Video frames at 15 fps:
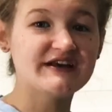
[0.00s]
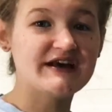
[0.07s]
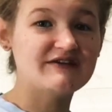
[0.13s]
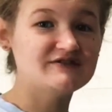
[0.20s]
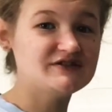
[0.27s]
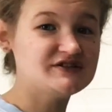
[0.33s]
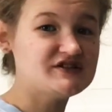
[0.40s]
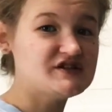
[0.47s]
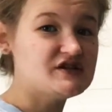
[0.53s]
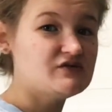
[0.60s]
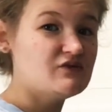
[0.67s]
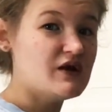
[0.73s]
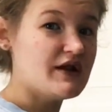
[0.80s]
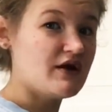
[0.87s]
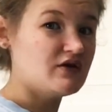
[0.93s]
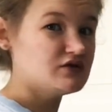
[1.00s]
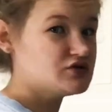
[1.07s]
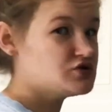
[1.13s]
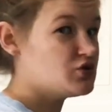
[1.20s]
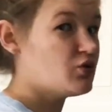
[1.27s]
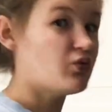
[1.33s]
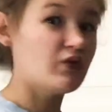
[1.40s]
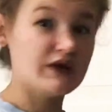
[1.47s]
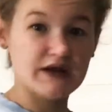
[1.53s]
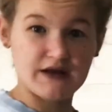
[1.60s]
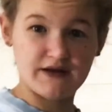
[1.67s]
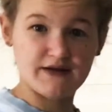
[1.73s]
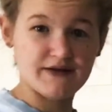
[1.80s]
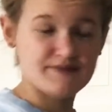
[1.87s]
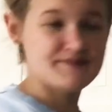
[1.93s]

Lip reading: out to see what else we need.